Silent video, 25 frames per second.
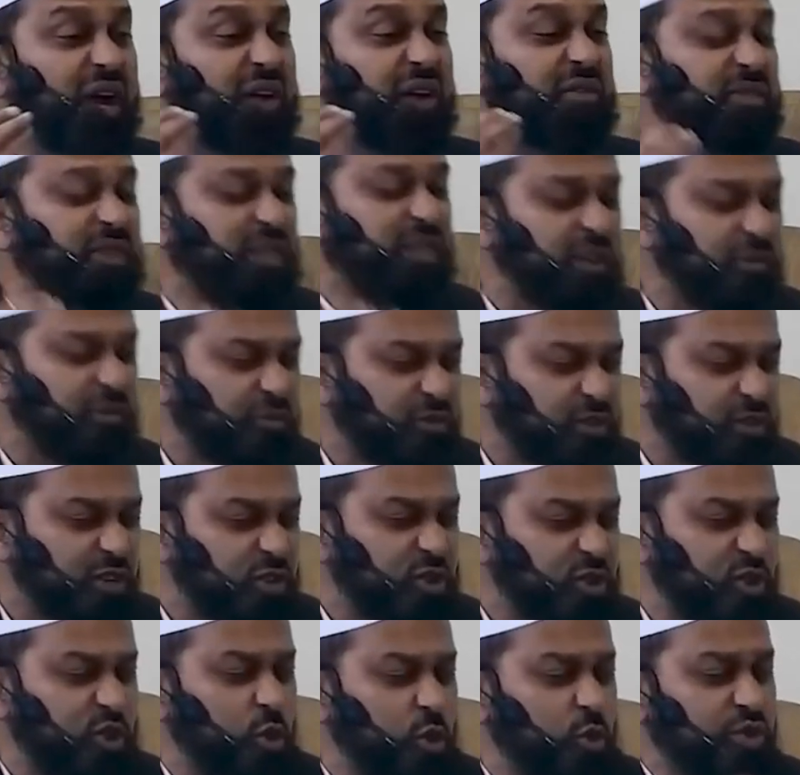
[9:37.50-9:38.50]
we have
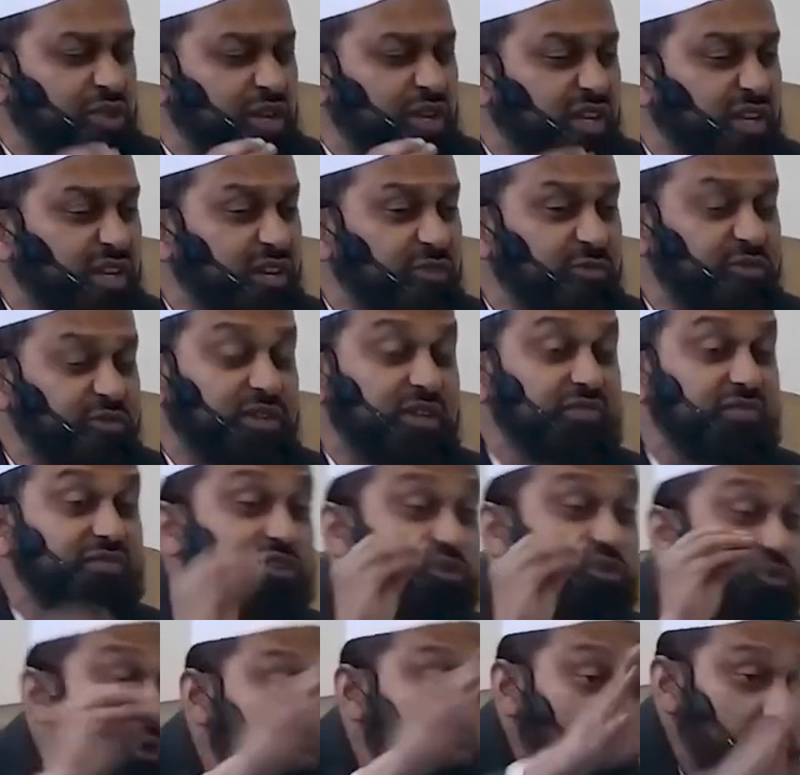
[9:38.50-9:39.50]
gifted you the gift of
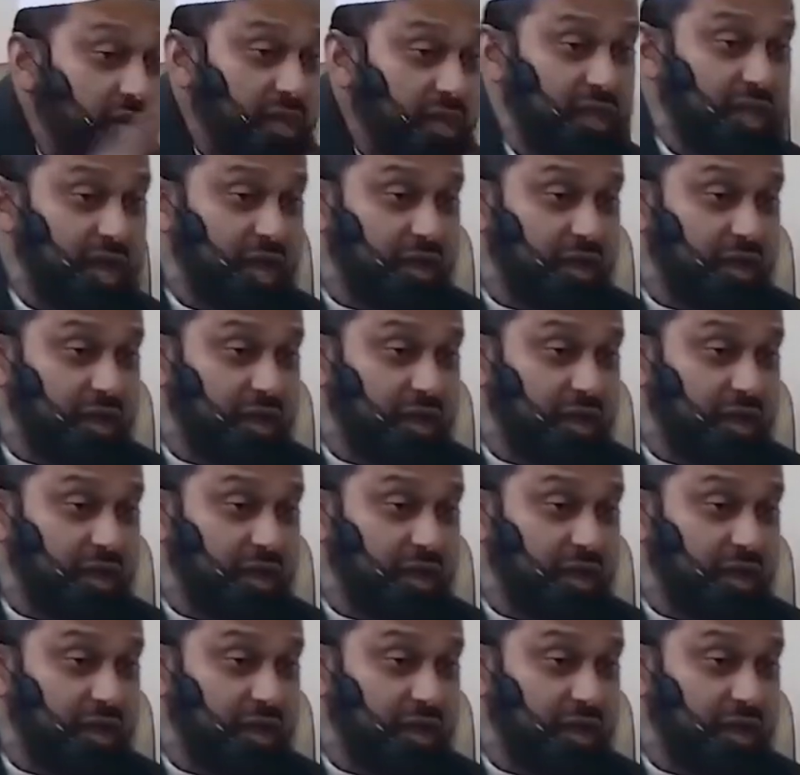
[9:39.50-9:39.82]
eternal